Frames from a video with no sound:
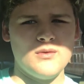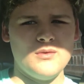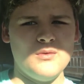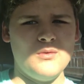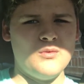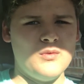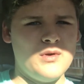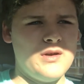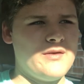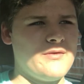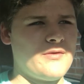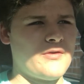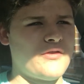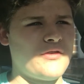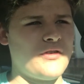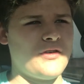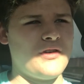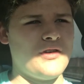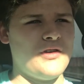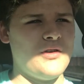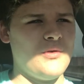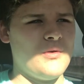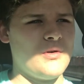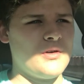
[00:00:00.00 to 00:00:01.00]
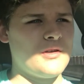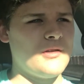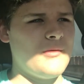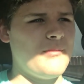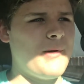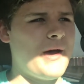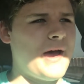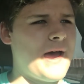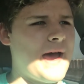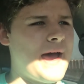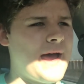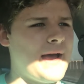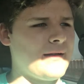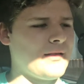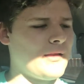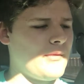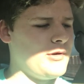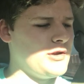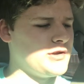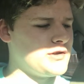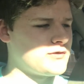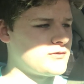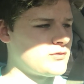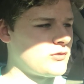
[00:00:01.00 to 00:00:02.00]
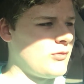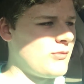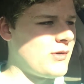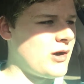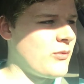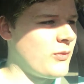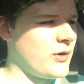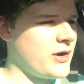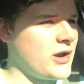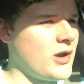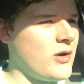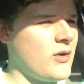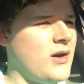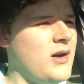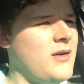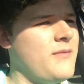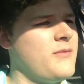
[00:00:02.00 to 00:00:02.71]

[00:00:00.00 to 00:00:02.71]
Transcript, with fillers: We've secured the bag. Let me just roll my window up